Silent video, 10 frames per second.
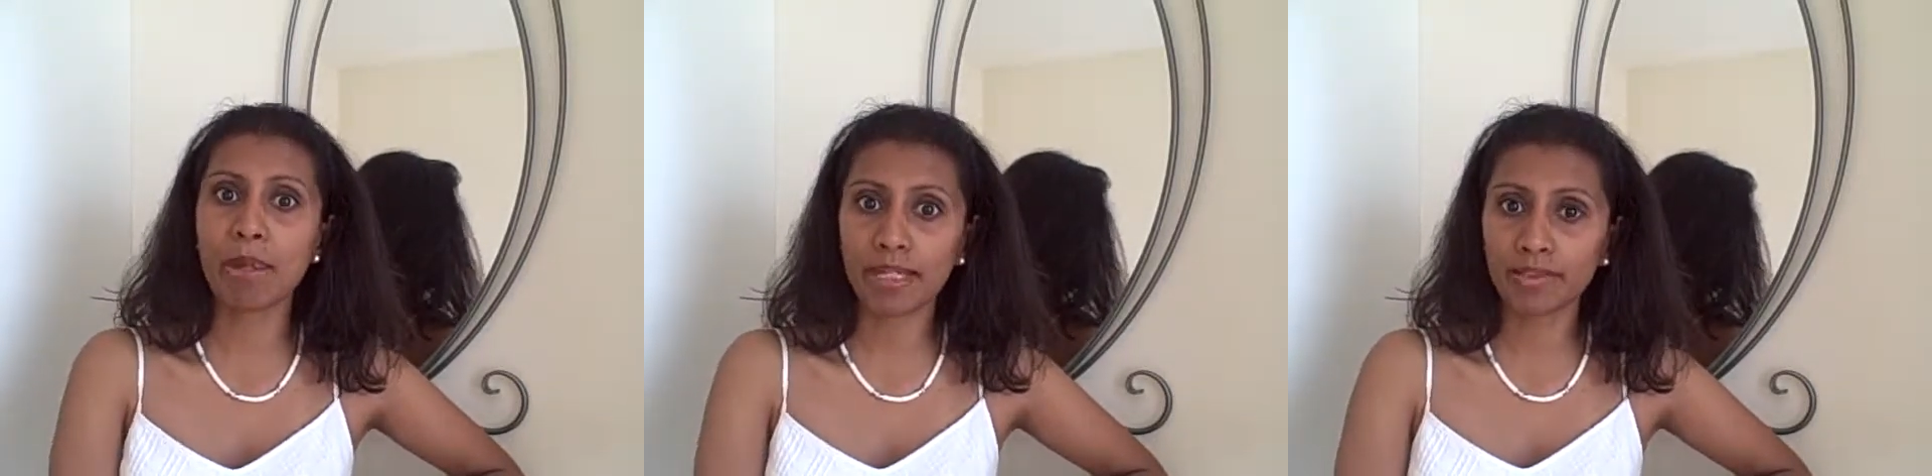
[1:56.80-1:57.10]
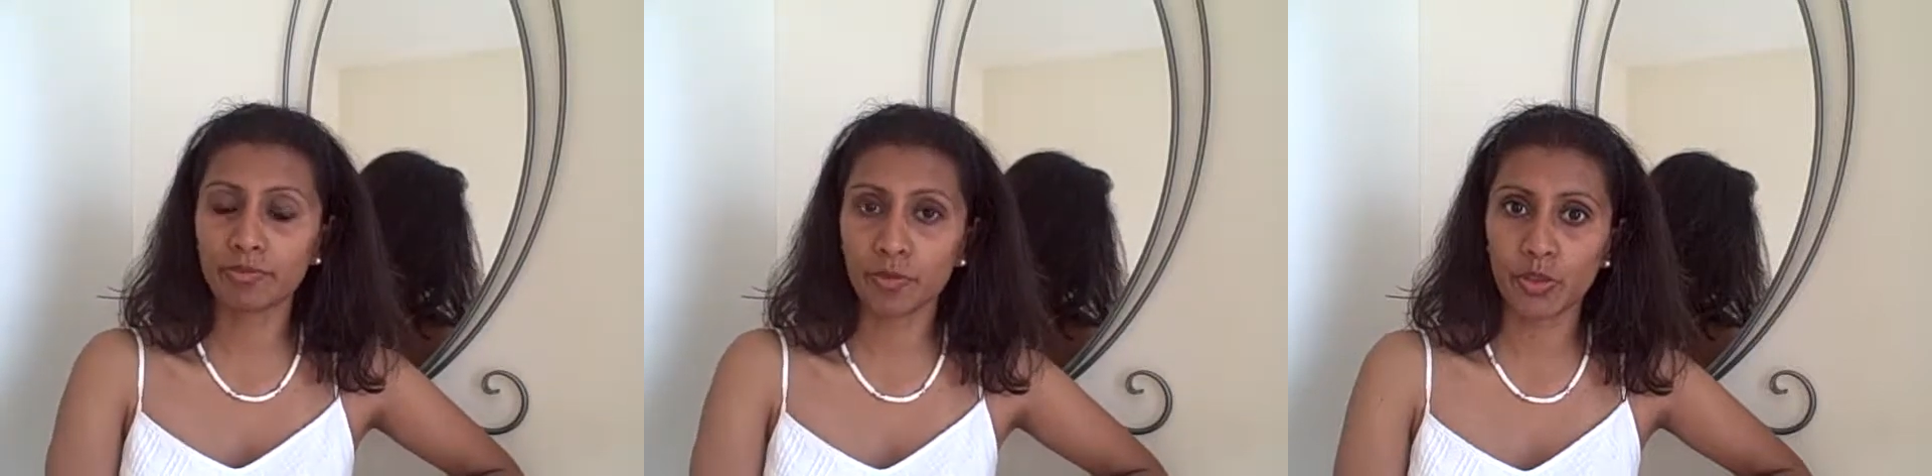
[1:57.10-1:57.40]

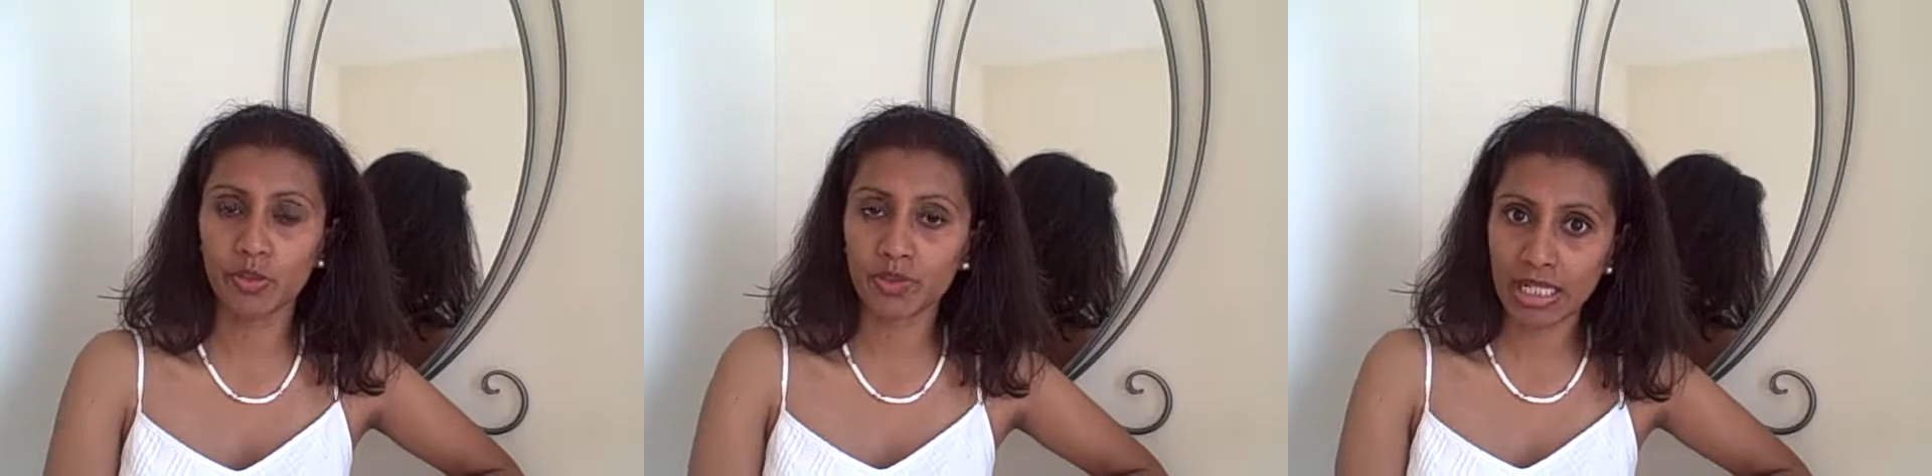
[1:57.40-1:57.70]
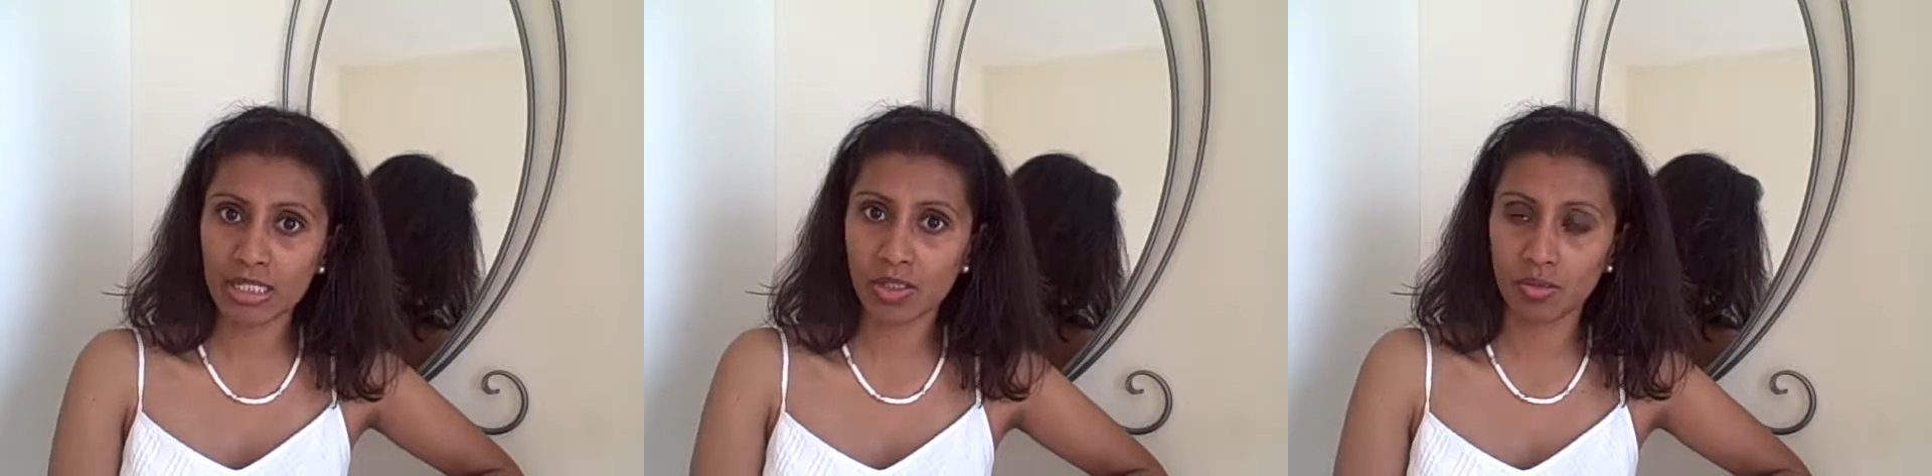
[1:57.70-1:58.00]
base for your
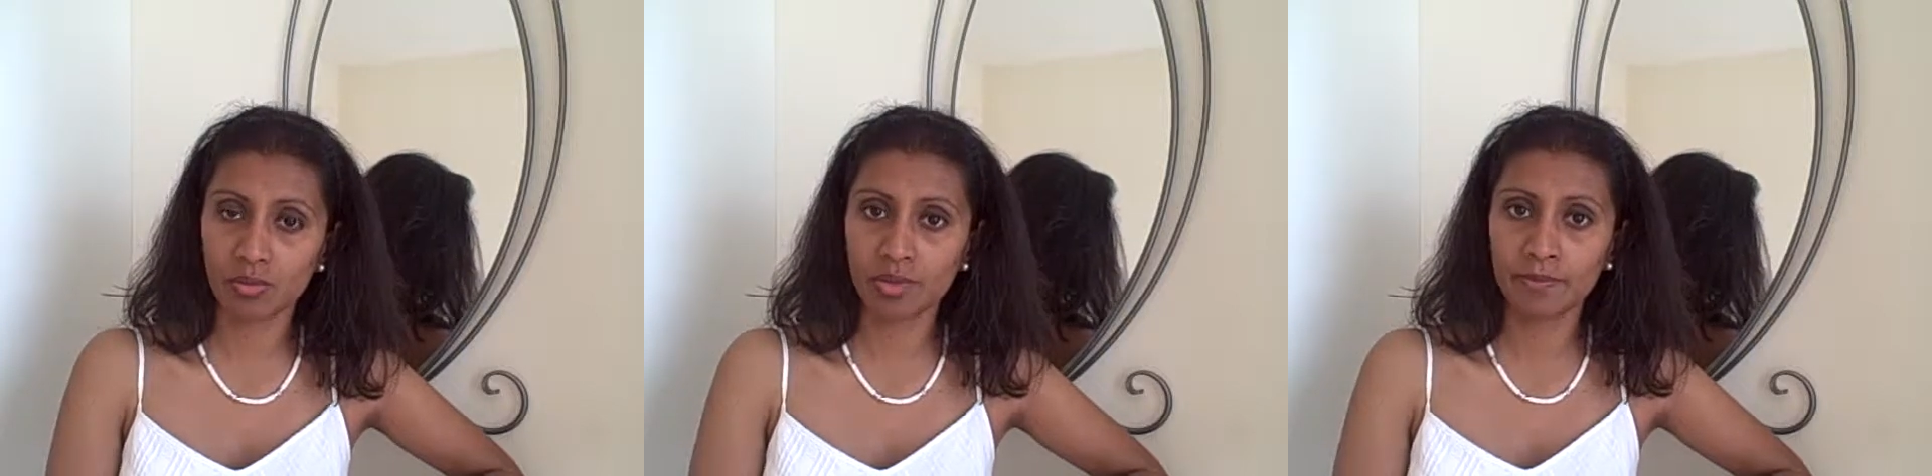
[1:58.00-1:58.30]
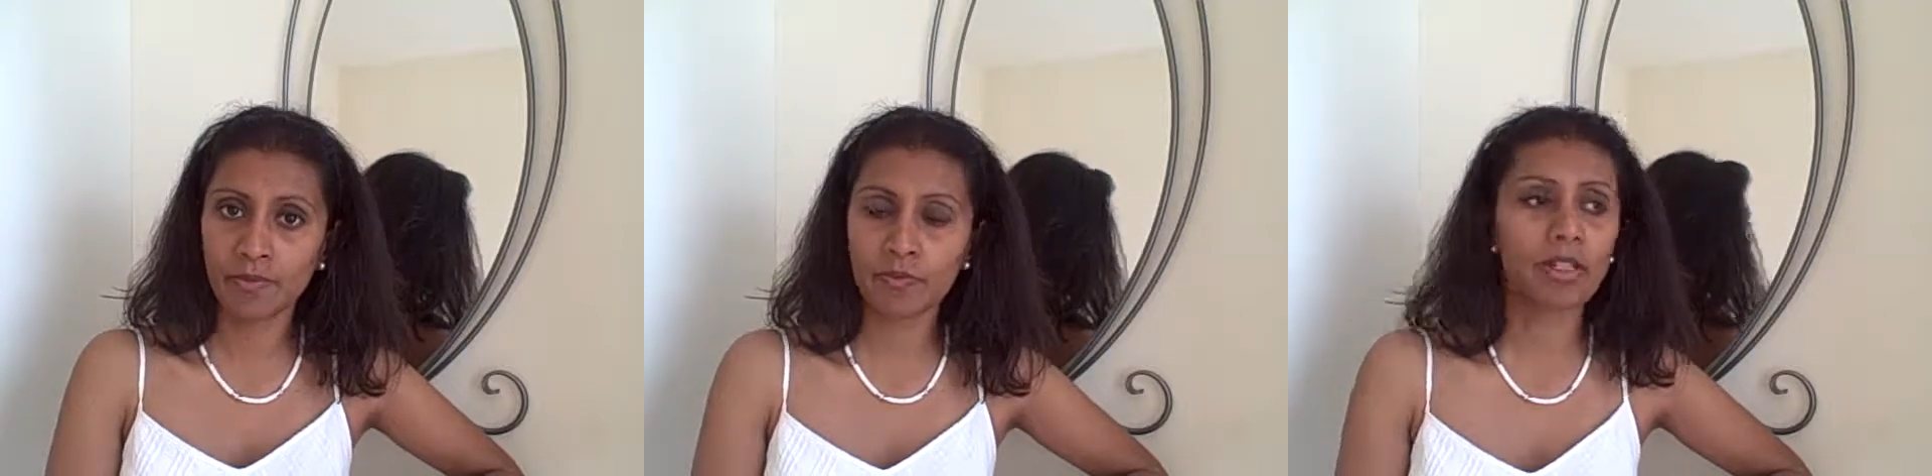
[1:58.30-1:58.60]
skin tone.
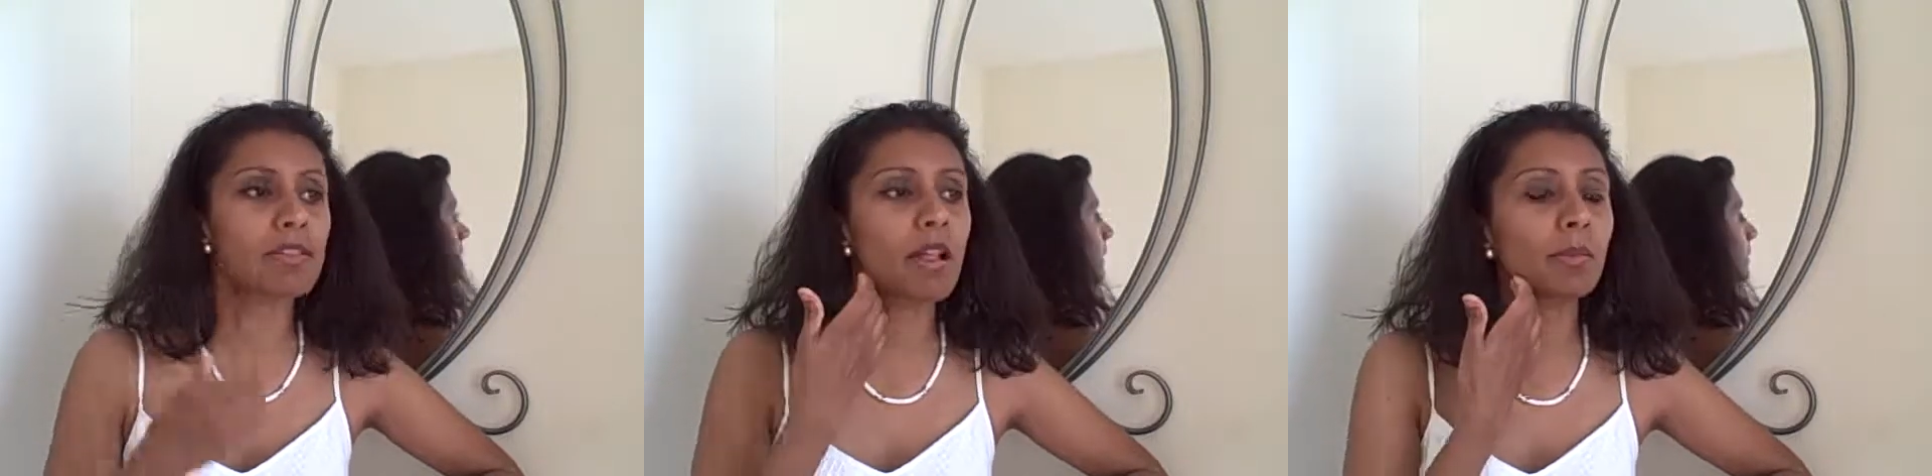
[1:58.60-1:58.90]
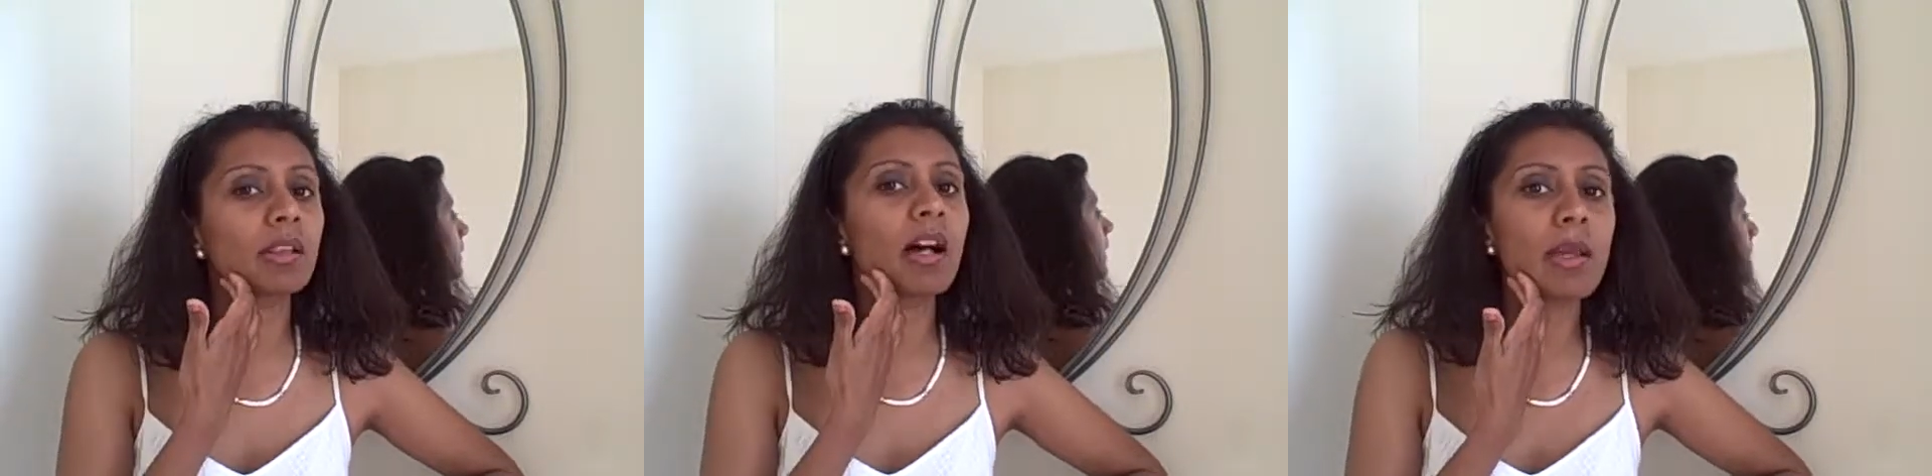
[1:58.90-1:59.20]
For
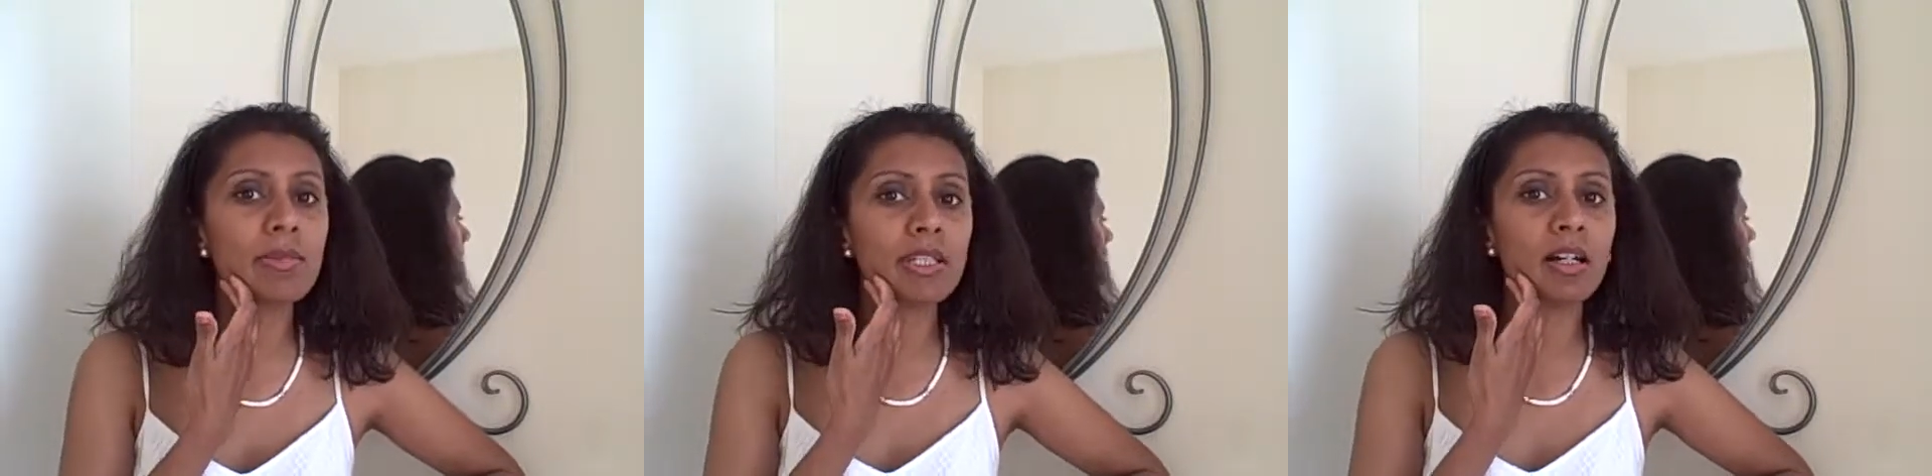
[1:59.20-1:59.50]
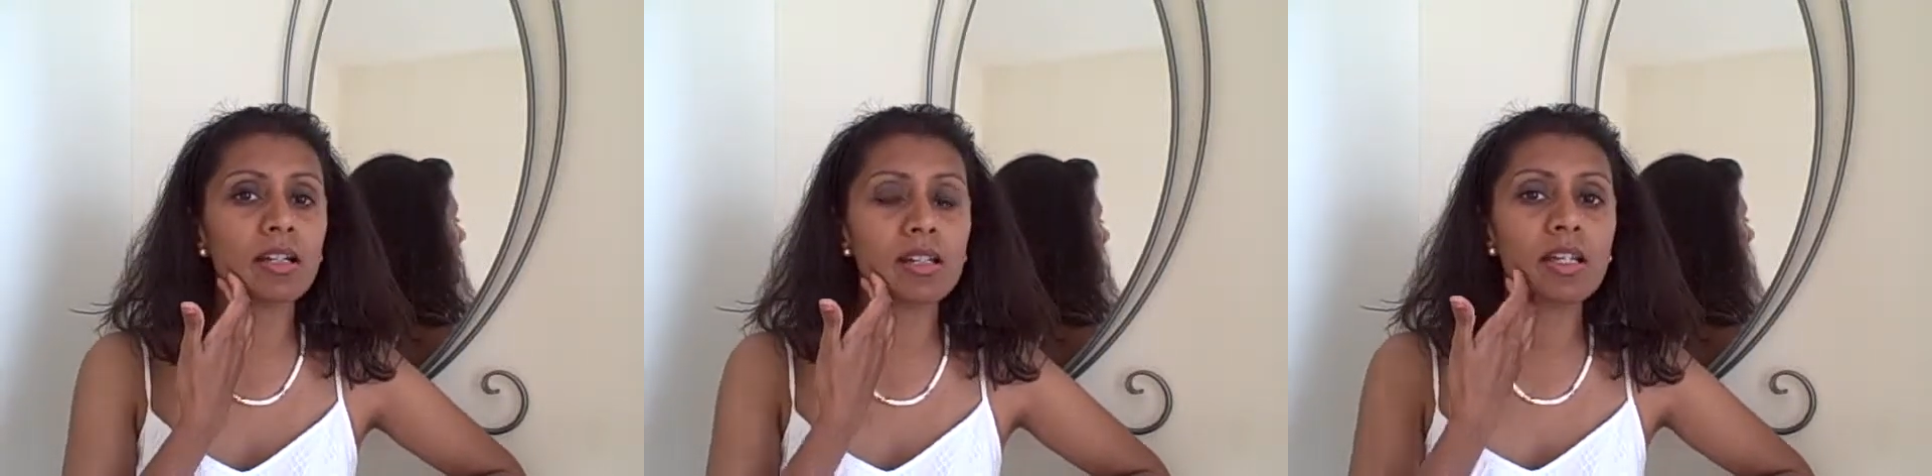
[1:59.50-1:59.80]
example, I'm
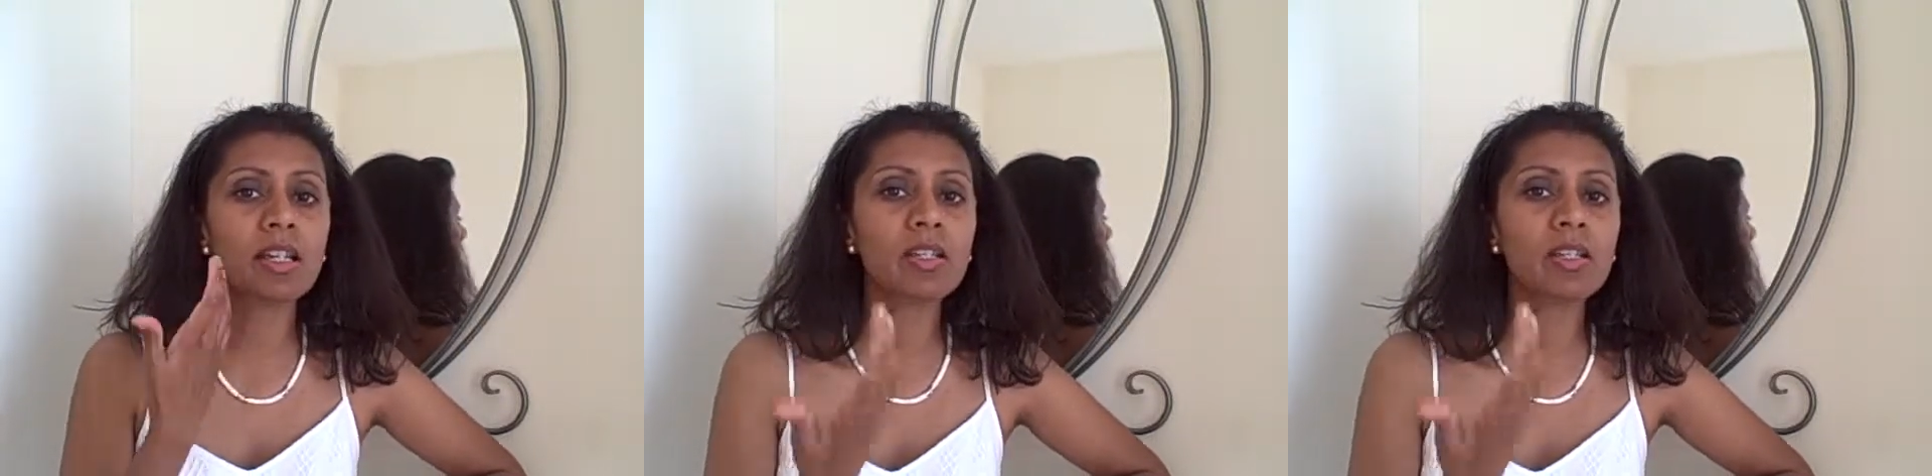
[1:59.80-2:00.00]
dark,